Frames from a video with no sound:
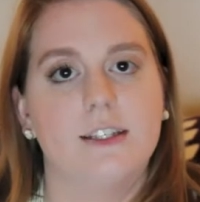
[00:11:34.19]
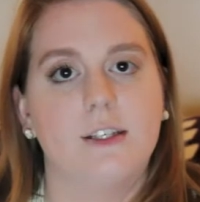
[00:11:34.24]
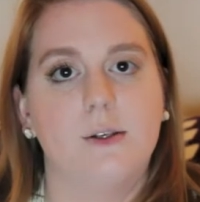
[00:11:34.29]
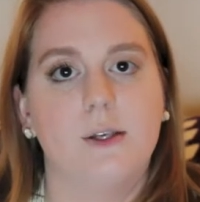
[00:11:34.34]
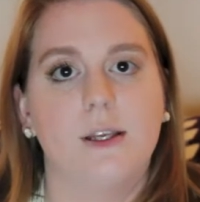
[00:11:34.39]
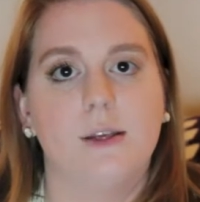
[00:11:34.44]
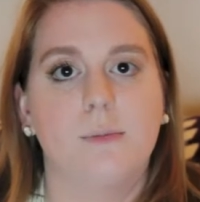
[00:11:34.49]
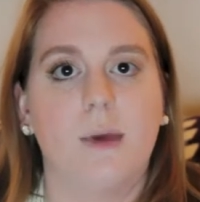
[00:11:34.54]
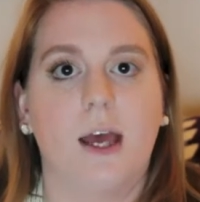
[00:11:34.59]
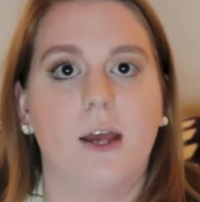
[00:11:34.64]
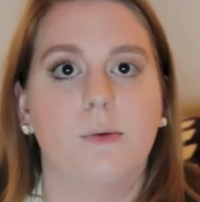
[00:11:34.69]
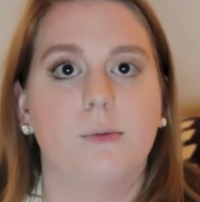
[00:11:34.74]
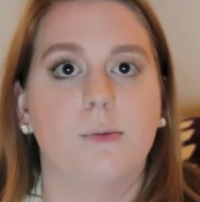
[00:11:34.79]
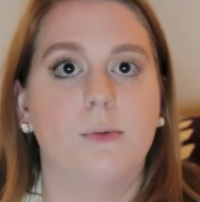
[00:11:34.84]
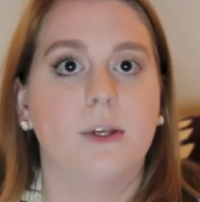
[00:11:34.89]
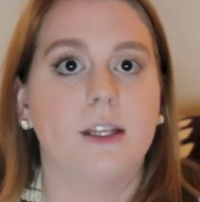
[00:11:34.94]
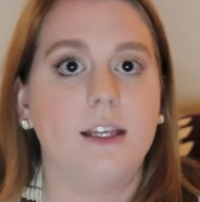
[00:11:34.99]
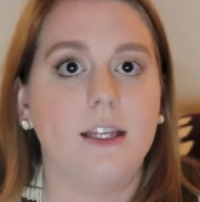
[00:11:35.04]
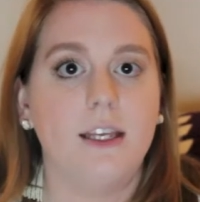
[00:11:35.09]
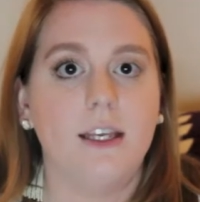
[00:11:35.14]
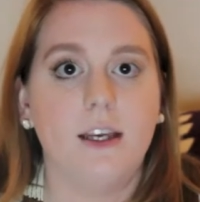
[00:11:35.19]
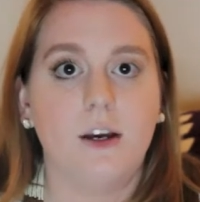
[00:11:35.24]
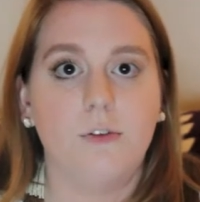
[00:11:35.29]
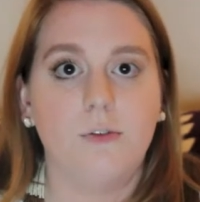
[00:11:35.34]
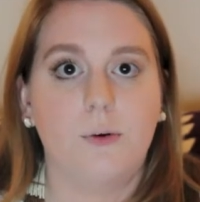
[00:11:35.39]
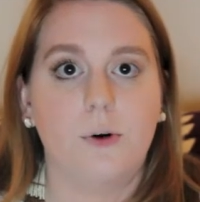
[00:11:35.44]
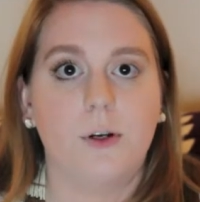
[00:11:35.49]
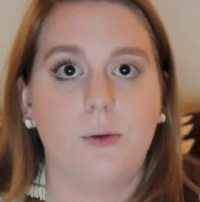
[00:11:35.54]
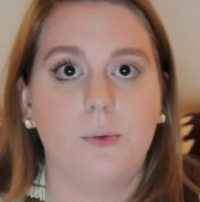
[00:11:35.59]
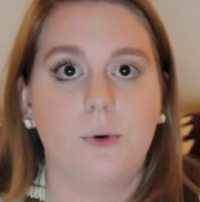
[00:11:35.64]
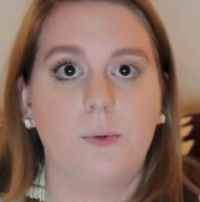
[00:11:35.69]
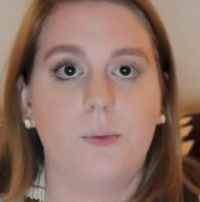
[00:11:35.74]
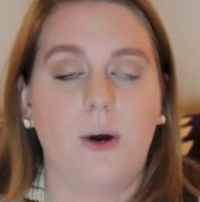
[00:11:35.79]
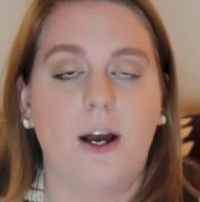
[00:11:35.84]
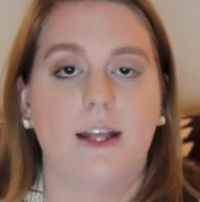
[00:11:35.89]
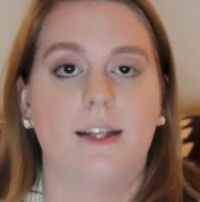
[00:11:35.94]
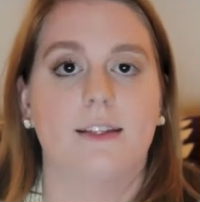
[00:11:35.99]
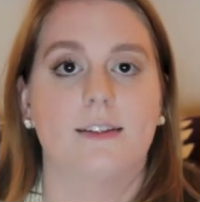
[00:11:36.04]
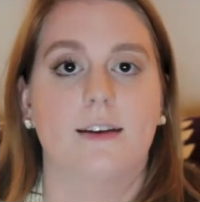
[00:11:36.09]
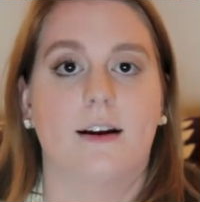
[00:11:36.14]
You can buy really affordable
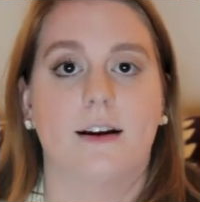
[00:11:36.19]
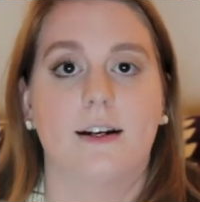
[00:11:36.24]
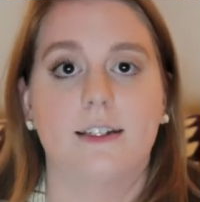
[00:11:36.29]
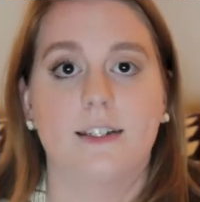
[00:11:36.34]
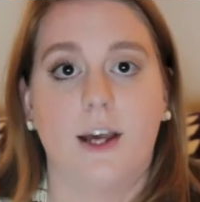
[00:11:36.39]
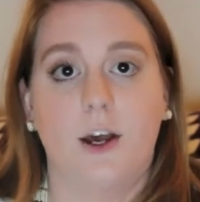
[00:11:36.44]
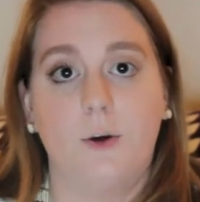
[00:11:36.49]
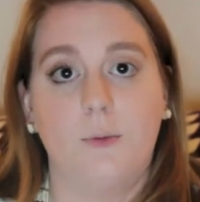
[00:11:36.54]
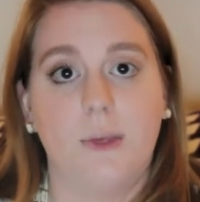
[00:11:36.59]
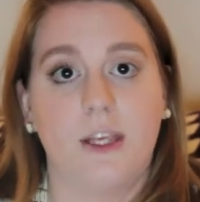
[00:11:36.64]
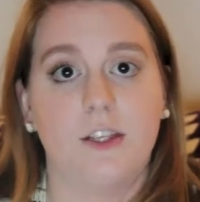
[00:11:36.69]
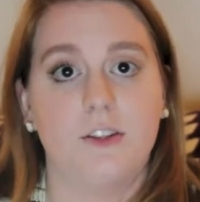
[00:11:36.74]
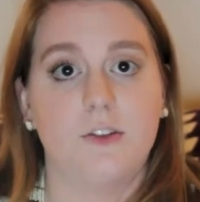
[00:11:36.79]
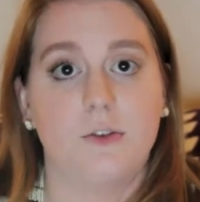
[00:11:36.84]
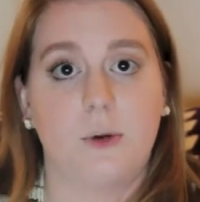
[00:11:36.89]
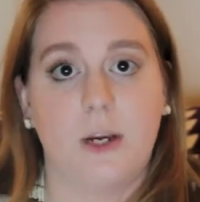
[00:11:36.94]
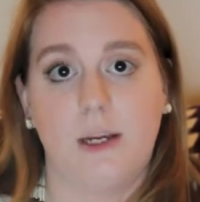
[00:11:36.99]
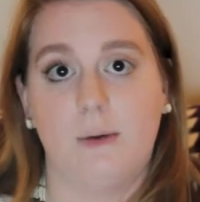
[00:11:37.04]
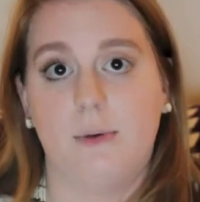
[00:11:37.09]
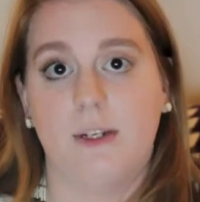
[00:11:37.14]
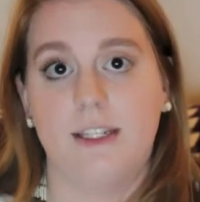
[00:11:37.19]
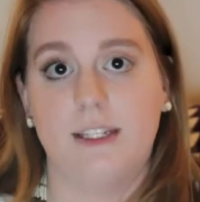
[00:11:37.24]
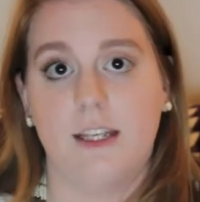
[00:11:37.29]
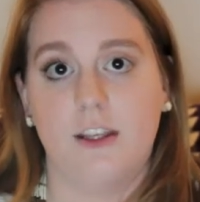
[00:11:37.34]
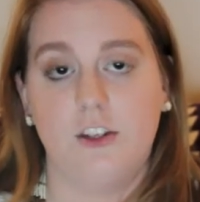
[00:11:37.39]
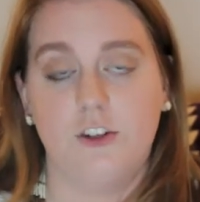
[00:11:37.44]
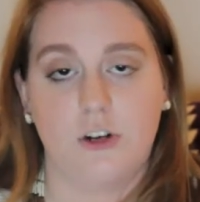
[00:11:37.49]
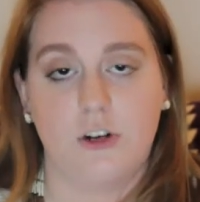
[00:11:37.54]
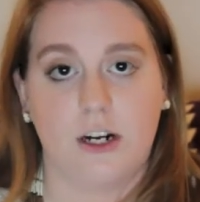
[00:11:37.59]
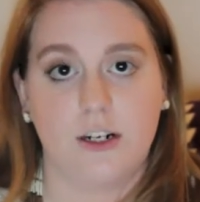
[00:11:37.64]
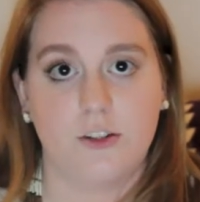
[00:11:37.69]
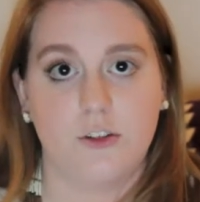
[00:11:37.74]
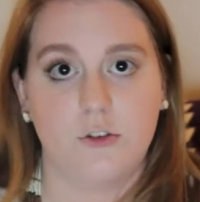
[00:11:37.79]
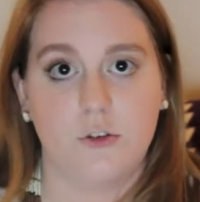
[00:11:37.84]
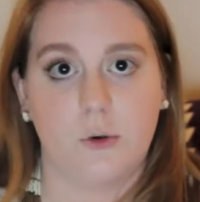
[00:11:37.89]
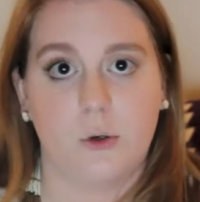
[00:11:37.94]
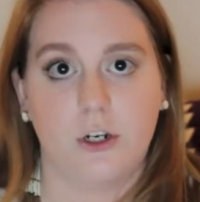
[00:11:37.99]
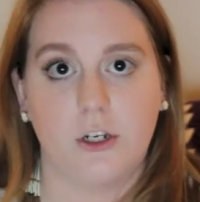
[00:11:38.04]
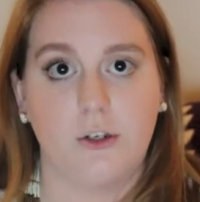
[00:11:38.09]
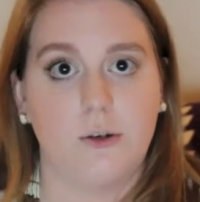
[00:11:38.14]
ones. Ardell makes great ones at the
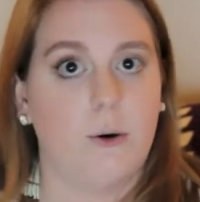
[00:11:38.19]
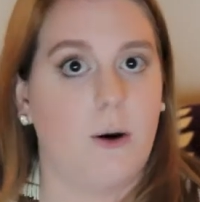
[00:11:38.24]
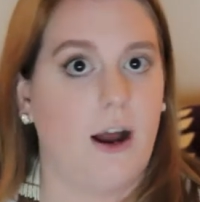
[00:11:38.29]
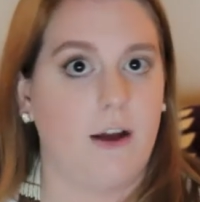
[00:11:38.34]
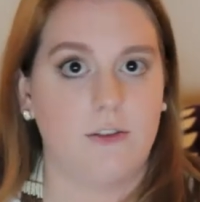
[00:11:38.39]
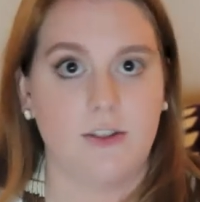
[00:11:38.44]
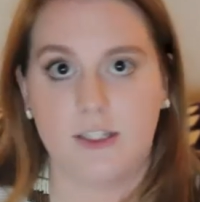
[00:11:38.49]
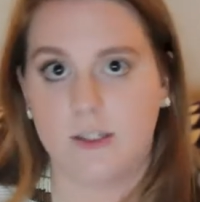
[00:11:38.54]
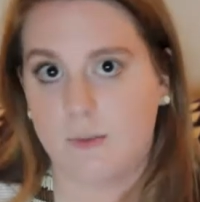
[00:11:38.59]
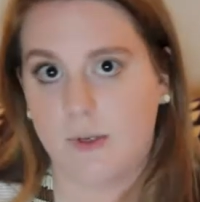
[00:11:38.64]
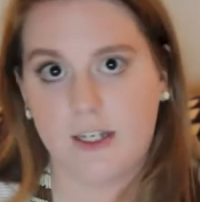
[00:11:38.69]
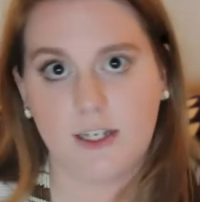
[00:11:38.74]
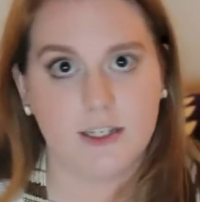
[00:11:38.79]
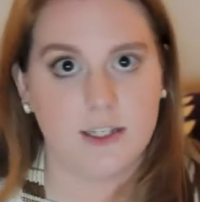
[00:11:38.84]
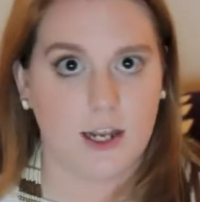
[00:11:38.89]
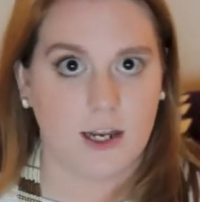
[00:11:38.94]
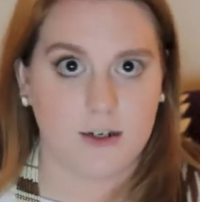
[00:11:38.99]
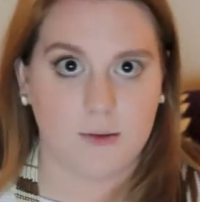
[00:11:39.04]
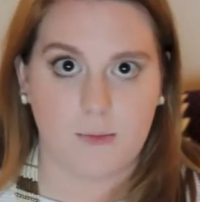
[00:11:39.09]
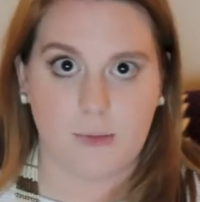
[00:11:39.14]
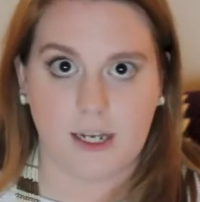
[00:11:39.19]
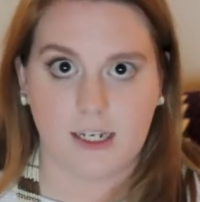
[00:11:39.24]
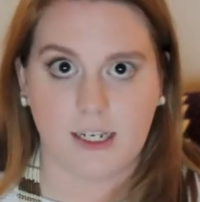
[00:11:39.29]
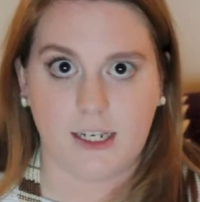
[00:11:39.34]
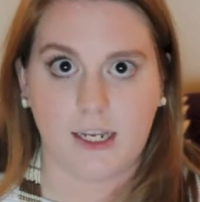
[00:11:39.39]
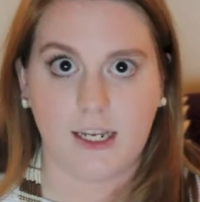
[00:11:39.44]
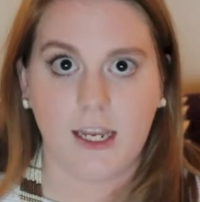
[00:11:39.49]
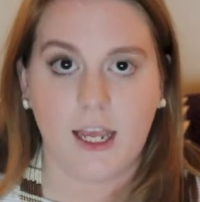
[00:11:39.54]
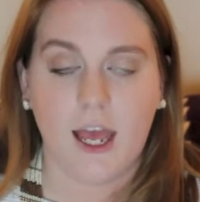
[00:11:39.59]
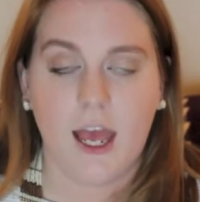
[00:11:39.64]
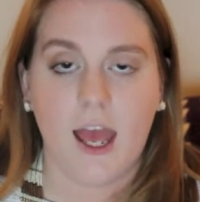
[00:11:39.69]
drugstore. You don't have to spend a ton of money.